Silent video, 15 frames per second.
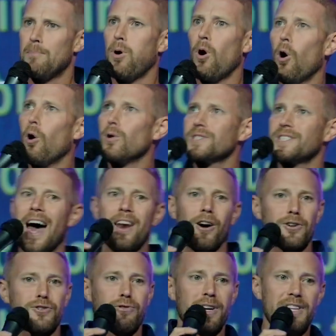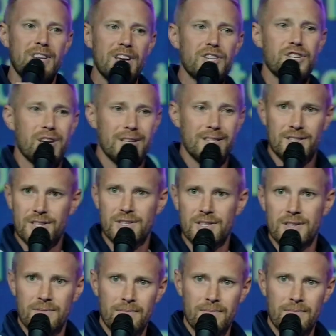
pulls at our traditions,